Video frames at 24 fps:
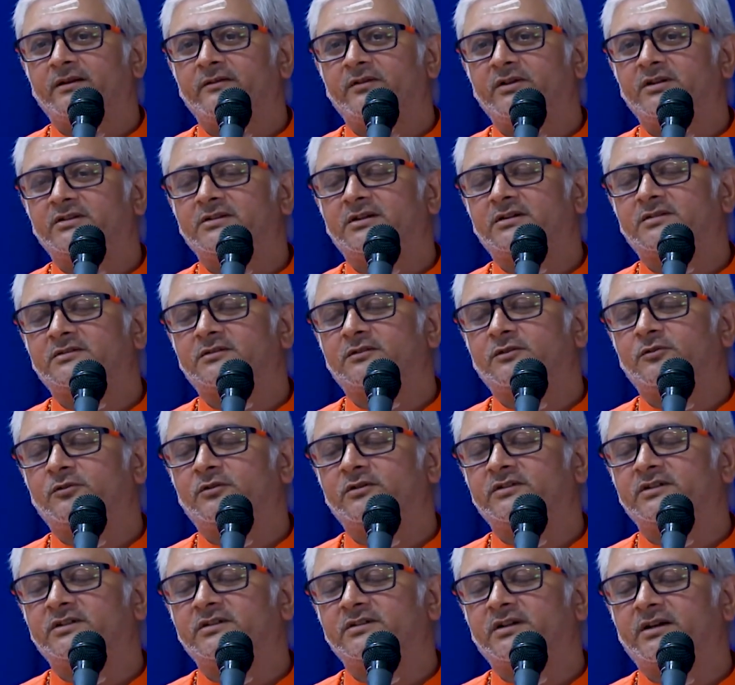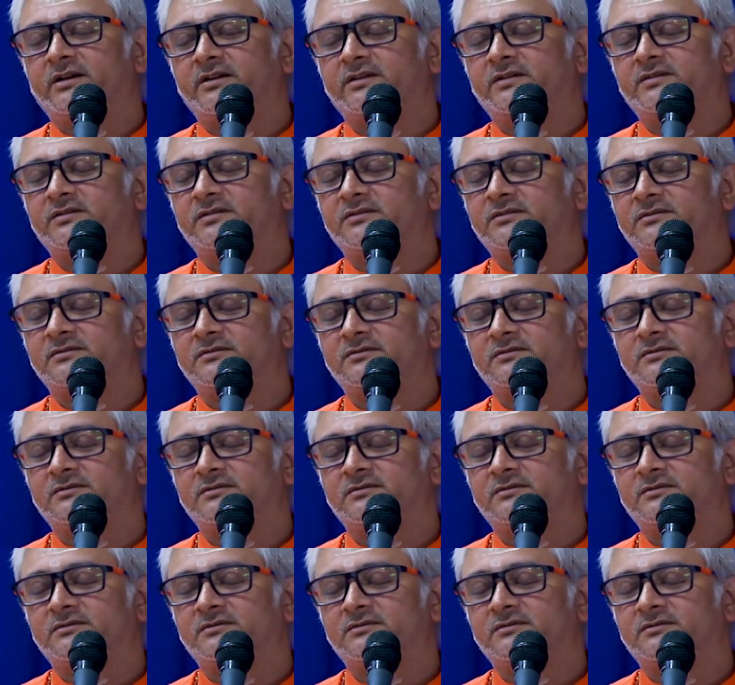will just close his eyes.